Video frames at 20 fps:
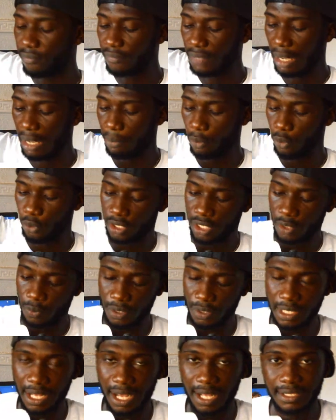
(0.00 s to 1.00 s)
I'm okay
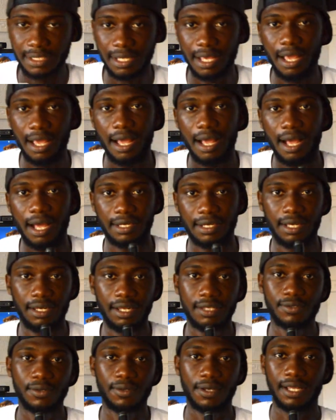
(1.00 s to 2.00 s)
with that. And now
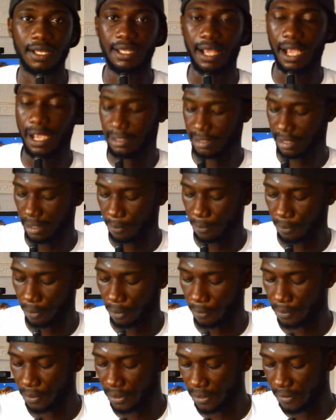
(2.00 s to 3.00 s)
let's look at the item
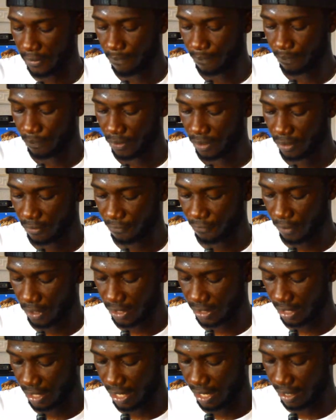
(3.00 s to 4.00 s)
properly. The
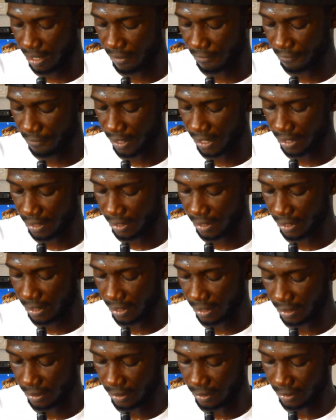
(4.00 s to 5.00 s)
first thing I can find
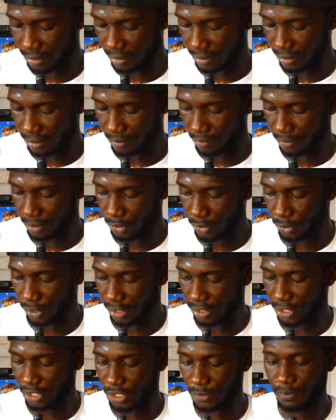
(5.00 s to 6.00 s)
here, the major,
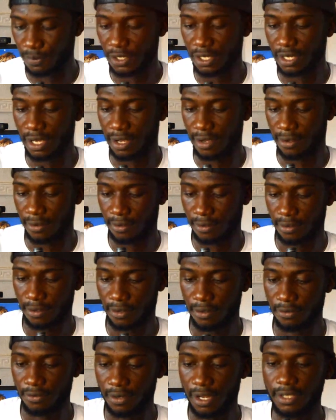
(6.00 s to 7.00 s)
is the speaker,
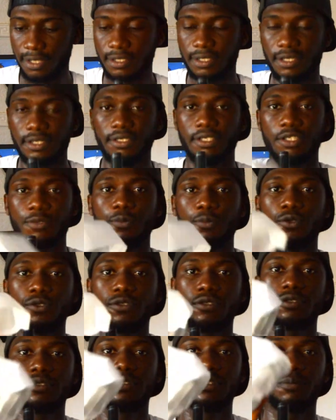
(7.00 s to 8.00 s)
right? They
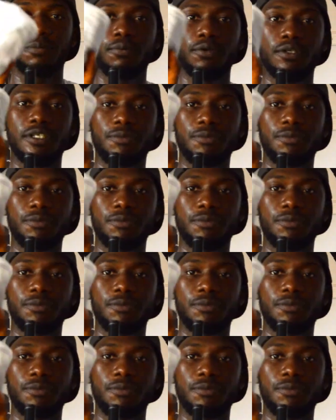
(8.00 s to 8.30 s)
put the